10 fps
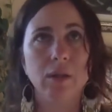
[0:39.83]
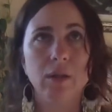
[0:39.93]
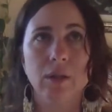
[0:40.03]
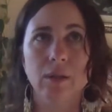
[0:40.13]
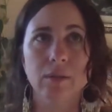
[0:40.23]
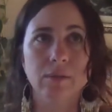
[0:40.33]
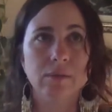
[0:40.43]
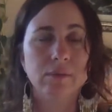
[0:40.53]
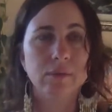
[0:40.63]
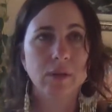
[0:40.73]
in
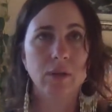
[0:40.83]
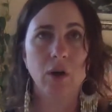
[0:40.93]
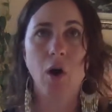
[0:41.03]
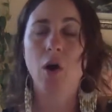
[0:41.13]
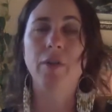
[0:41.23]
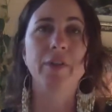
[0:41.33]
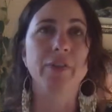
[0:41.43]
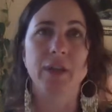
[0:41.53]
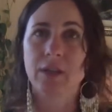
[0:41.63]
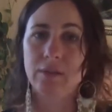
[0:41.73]
all the
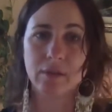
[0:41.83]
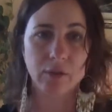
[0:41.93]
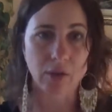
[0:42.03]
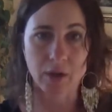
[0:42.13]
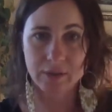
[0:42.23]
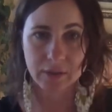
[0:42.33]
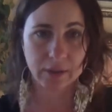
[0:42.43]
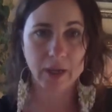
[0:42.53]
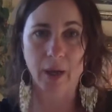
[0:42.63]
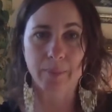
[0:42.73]
things that are
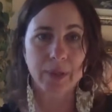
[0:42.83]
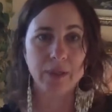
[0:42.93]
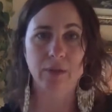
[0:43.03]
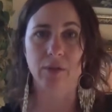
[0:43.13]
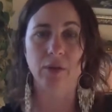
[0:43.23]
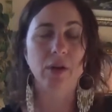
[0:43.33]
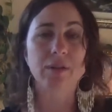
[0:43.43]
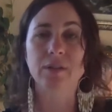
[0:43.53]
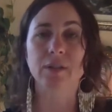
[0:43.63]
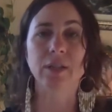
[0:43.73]
constantly happening that you're
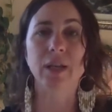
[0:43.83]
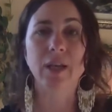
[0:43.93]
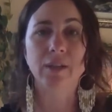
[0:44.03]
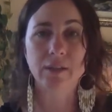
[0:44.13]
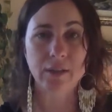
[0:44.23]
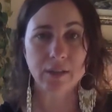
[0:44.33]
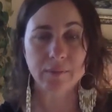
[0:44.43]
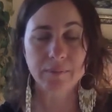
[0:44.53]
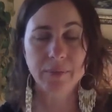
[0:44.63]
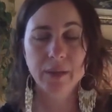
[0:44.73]
constantly
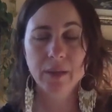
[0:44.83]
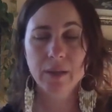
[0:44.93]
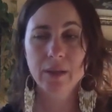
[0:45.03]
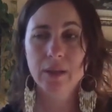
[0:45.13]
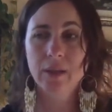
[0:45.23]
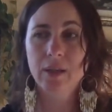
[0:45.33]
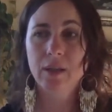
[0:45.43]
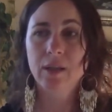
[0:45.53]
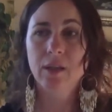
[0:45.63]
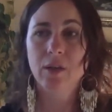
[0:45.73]
handling.
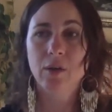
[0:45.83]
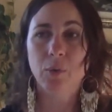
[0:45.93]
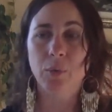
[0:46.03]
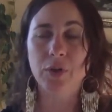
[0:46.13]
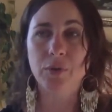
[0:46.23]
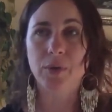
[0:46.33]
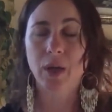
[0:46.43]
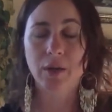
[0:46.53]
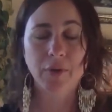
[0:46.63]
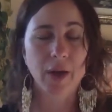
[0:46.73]
When you
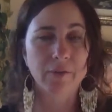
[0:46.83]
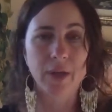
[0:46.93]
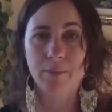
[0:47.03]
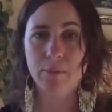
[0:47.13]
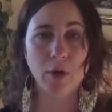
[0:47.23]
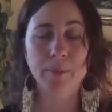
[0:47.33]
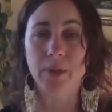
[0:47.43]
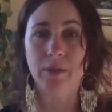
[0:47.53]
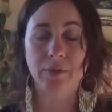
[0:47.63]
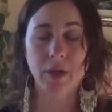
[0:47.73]
kind of have that
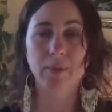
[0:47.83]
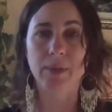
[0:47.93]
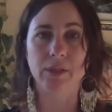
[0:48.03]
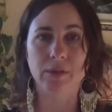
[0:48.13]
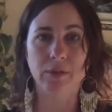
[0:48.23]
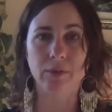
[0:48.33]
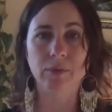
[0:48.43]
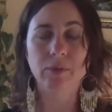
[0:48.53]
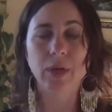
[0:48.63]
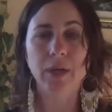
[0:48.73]
moment of coming
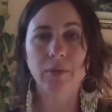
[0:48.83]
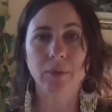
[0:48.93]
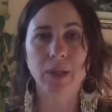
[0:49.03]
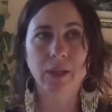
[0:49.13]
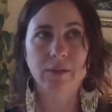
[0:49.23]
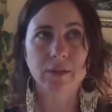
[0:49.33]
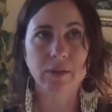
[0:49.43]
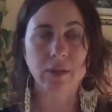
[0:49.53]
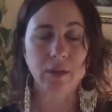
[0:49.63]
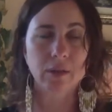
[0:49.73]
to and
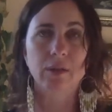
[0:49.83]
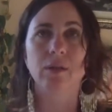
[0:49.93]
realizing that